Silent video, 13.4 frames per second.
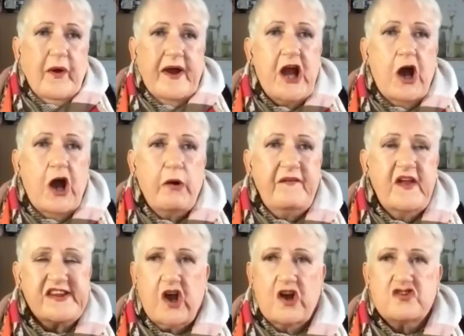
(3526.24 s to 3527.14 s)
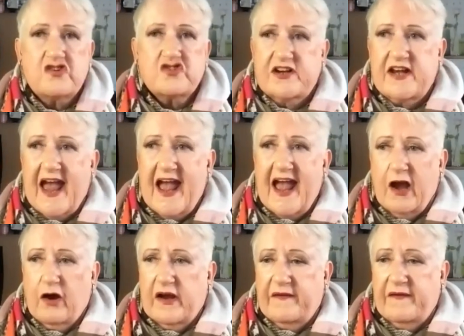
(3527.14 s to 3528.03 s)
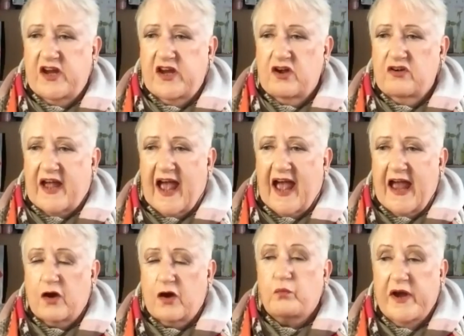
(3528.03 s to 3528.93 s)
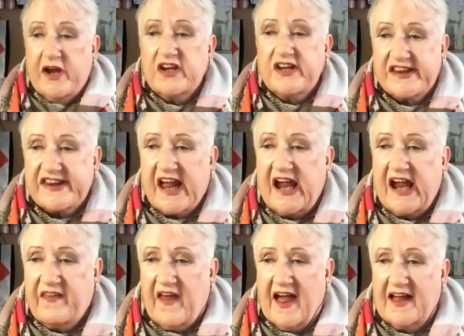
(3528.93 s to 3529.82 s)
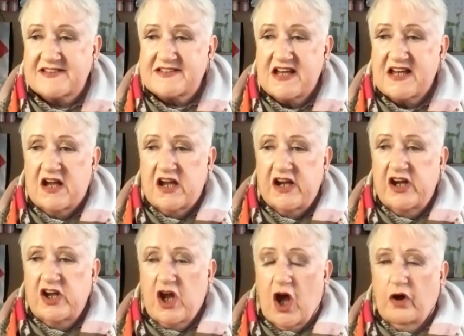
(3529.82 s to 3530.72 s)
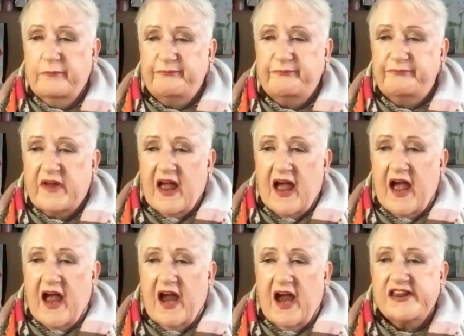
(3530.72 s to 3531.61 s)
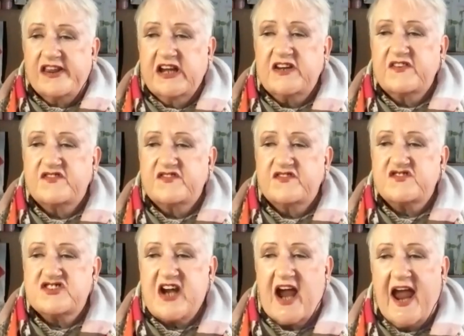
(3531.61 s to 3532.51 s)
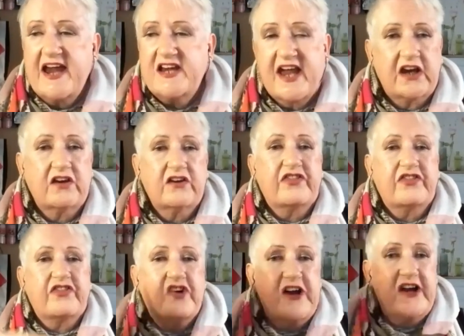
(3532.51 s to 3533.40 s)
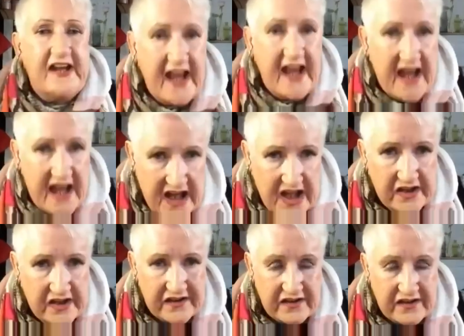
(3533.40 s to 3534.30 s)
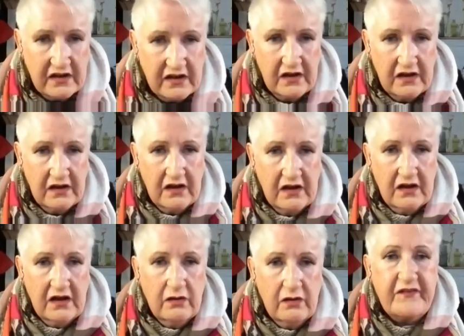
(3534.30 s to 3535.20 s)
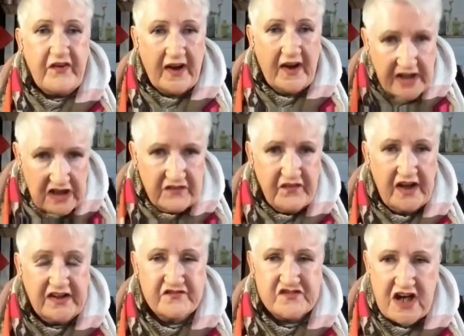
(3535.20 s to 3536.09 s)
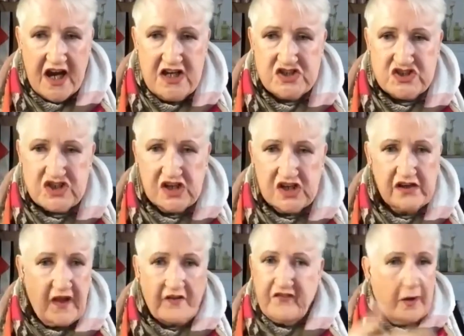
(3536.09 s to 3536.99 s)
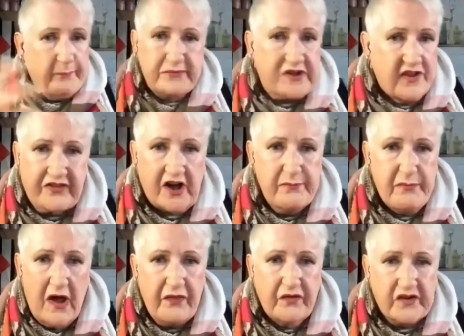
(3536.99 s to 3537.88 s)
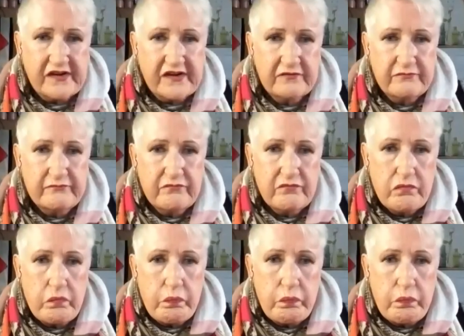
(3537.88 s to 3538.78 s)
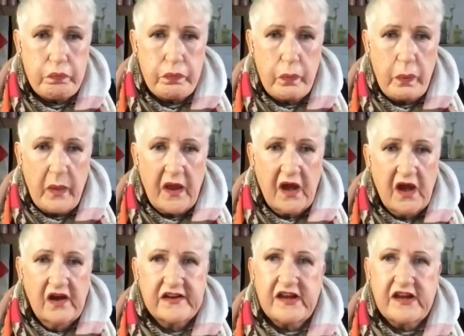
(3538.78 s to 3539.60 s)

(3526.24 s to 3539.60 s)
I mean, we know in this country now, in the UK, we can say that, you know, uh, instead of change taking three years, we've had innovative changes that have happened in three months.